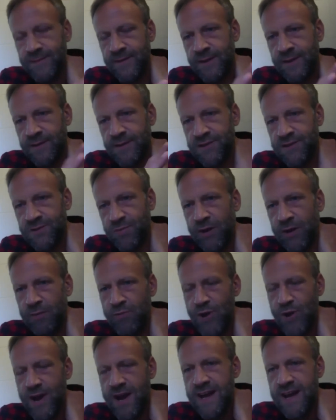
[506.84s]
the spring
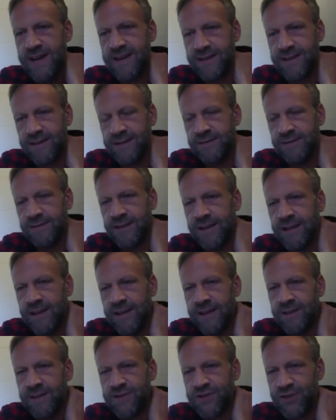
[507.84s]
break and
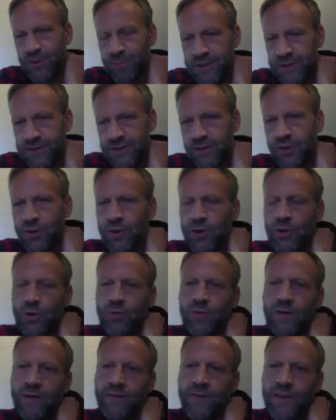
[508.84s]
the summer school and